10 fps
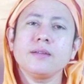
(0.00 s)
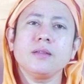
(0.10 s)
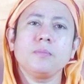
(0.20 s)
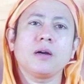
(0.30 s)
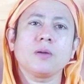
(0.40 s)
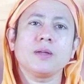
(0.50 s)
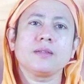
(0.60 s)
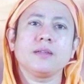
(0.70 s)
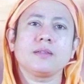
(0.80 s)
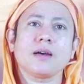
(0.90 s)
in the Bhagavad
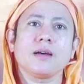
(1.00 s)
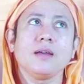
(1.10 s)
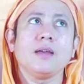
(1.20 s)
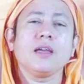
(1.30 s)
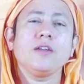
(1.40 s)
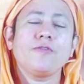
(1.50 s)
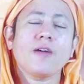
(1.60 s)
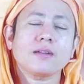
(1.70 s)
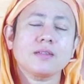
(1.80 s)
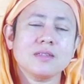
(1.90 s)
Gita. In
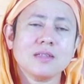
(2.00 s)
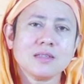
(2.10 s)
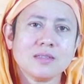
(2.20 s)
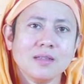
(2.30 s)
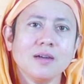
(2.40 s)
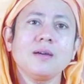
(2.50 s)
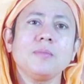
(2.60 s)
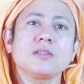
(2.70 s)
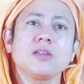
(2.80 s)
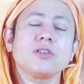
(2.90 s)
fact, this is the
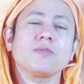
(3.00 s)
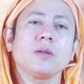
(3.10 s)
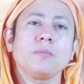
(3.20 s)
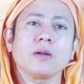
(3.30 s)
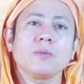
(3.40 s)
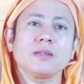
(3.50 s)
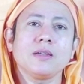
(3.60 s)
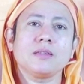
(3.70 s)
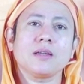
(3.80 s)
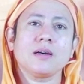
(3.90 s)
message of the Bhagavad
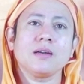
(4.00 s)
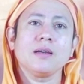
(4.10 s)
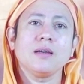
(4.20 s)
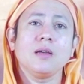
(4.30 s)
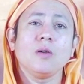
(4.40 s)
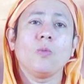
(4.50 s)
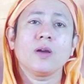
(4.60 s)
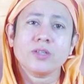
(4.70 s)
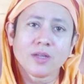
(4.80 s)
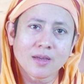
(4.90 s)
Gita.
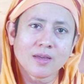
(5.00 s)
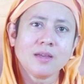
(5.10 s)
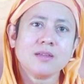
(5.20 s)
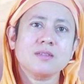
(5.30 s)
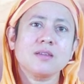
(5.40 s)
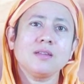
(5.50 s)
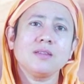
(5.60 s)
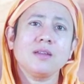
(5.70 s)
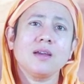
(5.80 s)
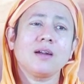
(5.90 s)
Vashehi asya
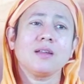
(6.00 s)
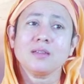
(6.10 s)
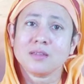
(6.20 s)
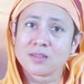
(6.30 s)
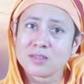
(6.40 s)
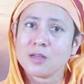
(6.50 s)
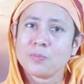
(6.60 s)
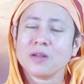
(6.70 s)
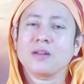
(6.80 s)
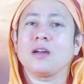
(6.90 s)
indriyani tasya
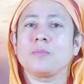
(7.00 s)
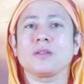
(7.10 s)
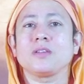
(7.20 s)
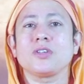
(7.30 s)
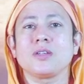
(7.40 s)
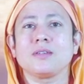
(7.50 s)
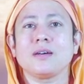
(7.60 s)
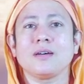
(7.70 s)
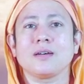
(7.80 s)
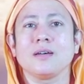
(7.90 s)
prajna
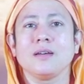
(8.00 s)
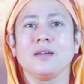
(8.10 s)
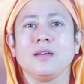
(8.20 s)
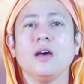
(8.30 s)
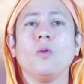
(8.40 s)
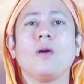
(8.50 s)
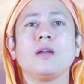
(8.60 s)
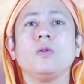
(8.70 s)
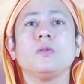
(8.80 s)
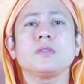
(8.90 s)
pratishthita.
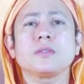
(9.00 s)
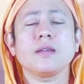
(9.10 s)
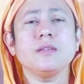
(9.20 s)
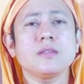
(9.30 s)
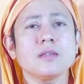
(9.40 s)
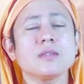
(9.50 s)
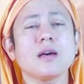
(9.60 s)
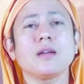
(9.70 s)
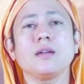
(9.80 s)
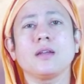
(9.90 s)
One whose senses
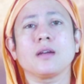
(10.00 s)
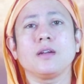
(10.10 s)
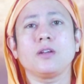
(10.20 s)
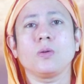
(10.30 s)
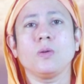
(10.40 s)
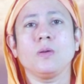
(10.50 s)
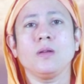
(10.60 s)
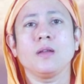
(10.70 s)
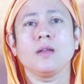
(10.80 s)
are under control,